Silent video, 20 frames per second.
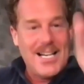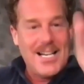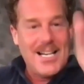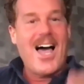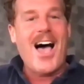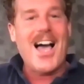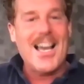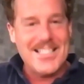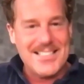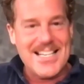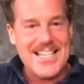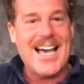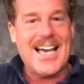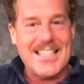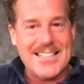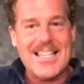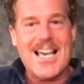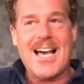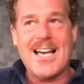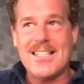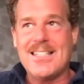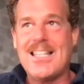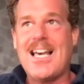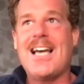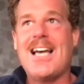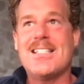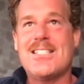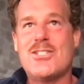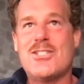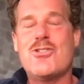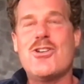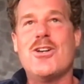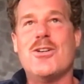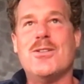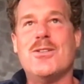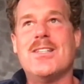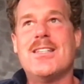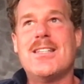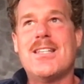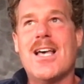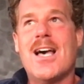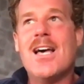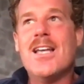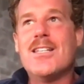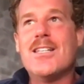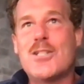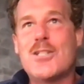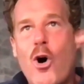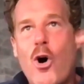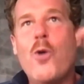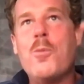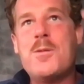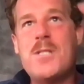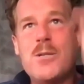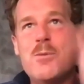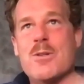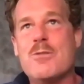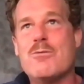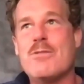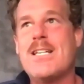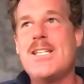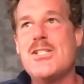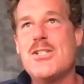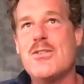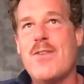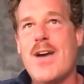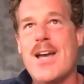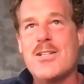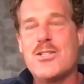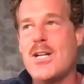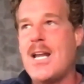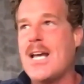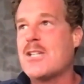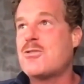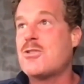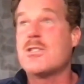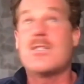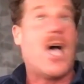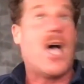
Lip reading: lied. Yeah, that's true. The corpsing with Ricky Gervais on Extras,